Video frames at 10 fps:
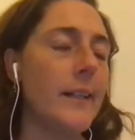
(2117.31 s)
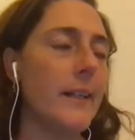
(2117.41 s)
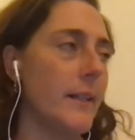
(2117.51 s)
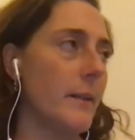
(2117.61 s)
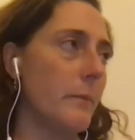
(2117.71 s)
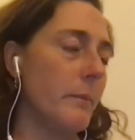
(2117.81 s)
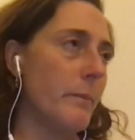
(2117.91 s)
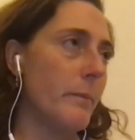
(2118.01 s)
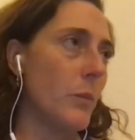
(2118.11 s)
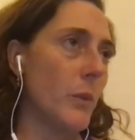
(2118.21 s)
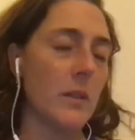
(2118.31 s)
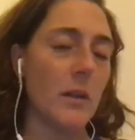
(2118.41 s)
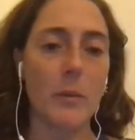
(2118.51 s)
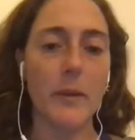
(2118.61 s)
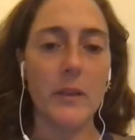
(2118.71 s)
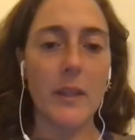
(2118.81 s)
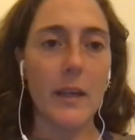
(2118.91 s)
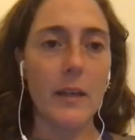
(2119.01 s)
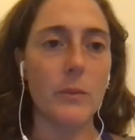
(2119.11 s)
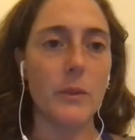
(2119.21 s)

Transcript: Um, we talk about that.